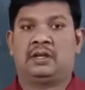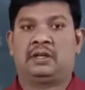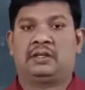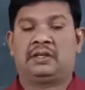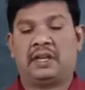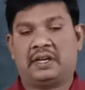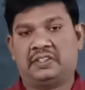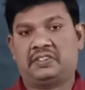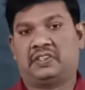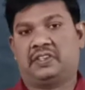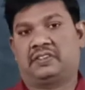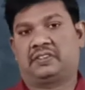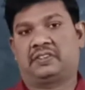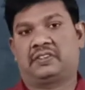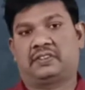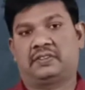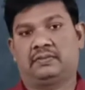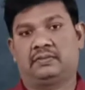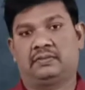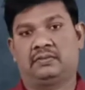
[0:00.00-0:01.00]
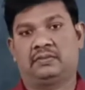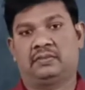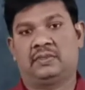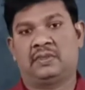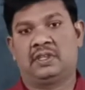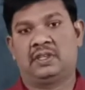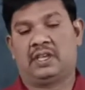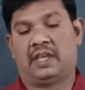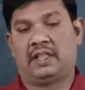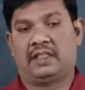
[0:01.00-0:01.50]
tenses.
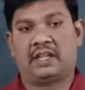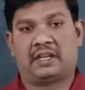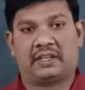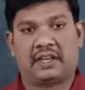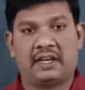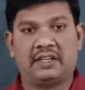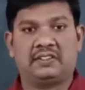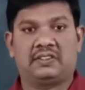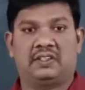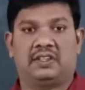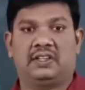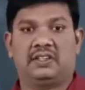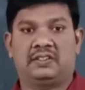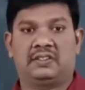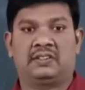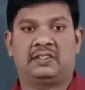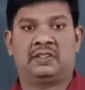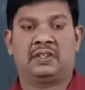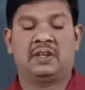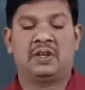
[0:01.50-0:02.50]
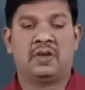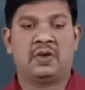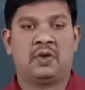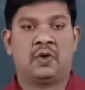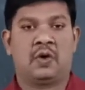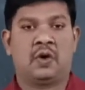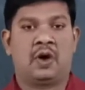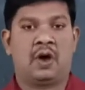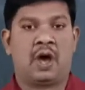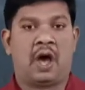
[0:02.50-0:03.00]
In the tenses
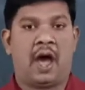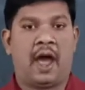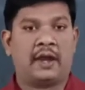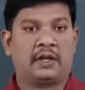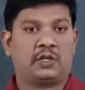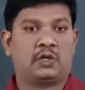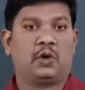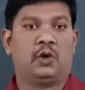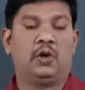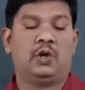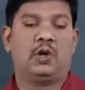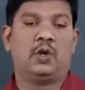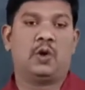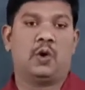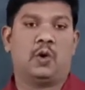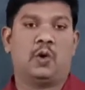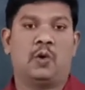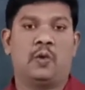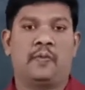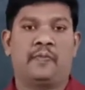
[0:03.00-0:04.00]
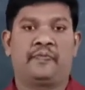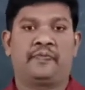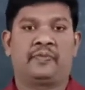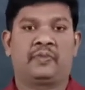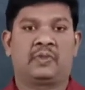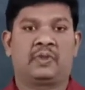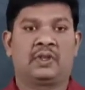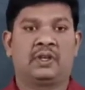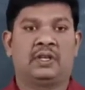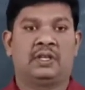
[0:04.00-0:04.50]
I told you
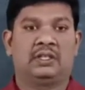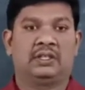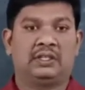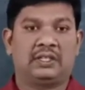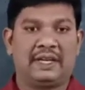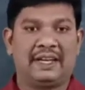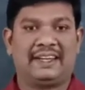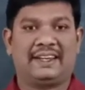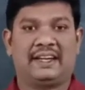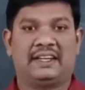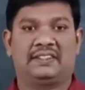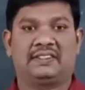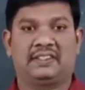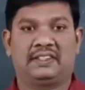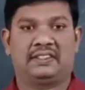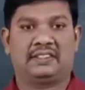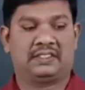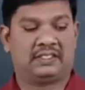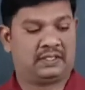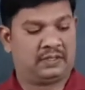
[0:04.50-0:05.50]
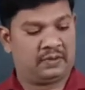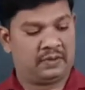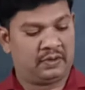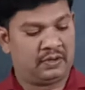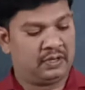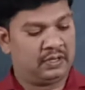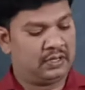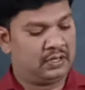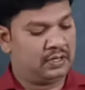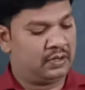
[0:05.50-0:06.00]
three
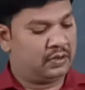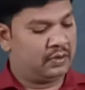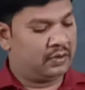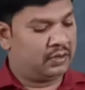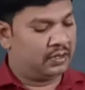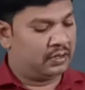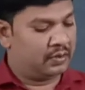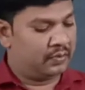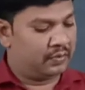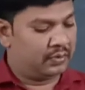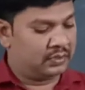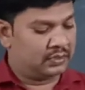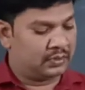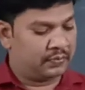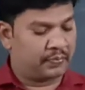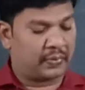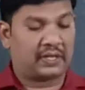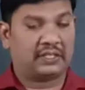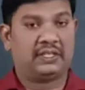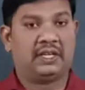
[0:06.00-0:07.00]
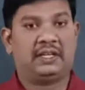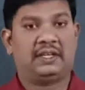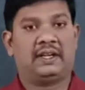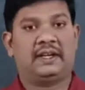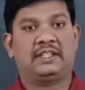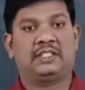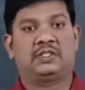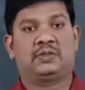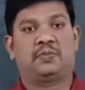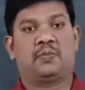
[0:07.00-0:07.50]
tenses: present
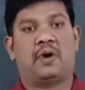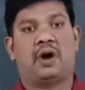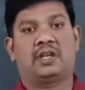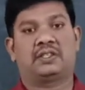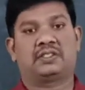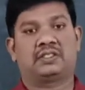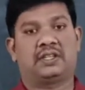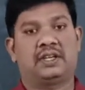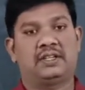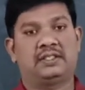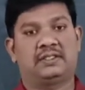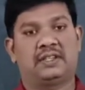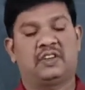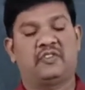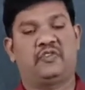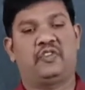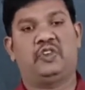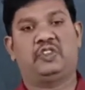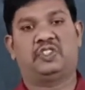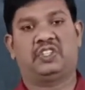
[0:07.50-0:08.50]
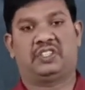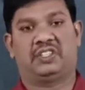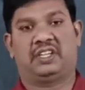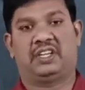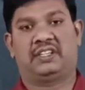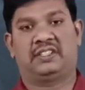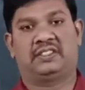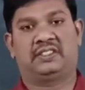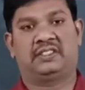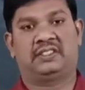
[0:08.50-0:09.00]
tense, past tense and future
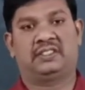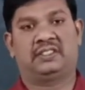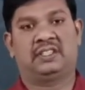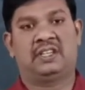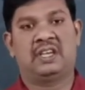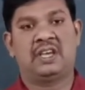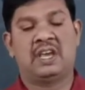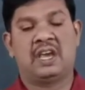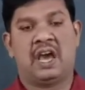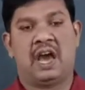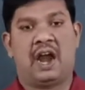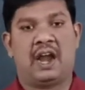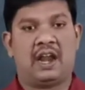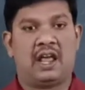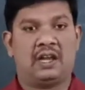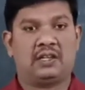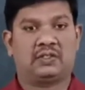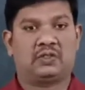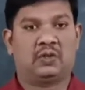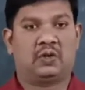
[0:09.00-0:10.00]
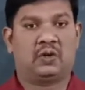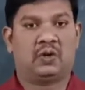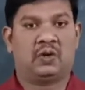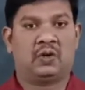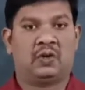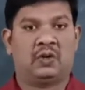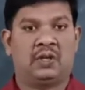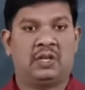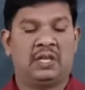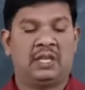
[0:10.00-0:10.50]
tense. And
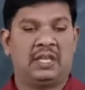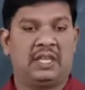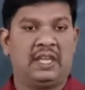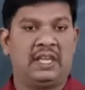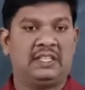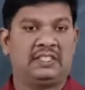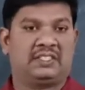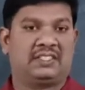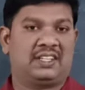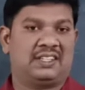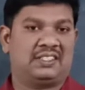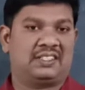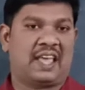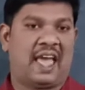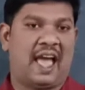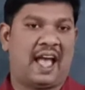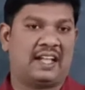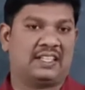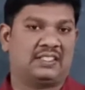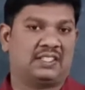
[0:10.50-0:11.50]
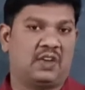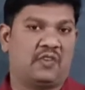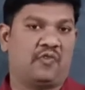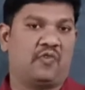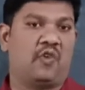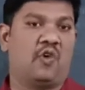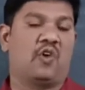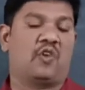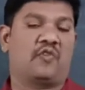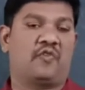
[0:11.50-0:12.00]
also each tense has a
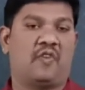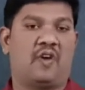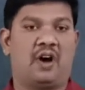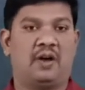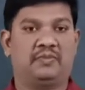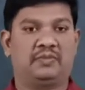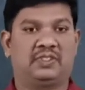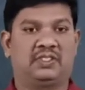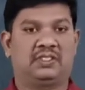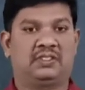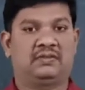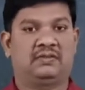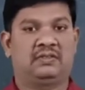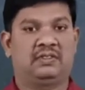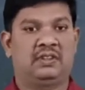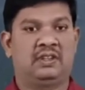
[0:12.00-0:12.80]
four forms: